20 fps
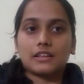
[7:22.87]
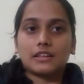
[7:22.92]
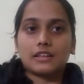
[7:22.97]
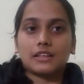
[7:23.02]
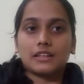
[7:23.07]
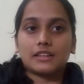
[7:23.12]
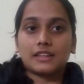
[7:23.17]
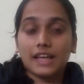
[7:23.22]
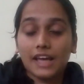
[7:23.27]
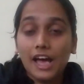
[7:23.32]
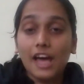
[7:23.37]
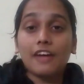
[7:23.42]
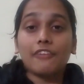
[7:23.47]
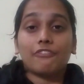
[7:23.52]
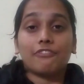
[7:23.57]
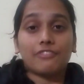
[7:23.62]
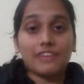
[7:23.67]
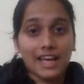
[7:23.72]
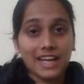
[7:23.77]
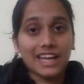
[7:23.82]
they are
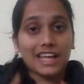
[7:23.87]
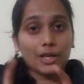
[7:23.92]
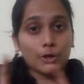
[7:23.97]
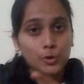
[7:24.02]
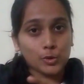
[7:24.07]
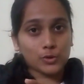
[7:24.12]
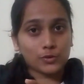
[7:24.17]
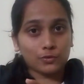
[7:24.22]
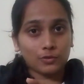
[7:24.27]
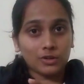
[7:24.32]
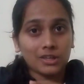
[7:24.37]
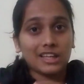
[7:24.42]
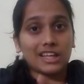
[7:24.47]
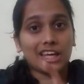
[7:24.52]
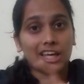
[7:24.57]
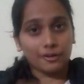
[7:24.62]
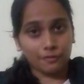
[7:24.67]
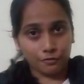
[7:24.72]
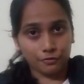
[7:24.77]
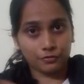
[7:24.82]
very useful
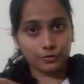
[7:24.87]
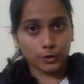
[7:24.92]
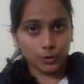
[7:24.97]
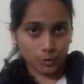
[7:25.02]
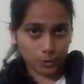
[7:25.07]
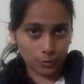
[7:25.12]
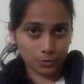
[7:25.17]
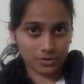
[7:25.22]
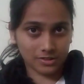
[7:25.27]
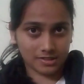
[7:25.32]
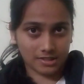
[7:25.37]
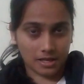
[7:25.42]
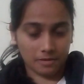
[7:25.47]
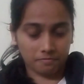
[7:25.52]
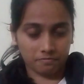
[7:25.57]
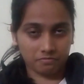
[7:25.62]
if you use them.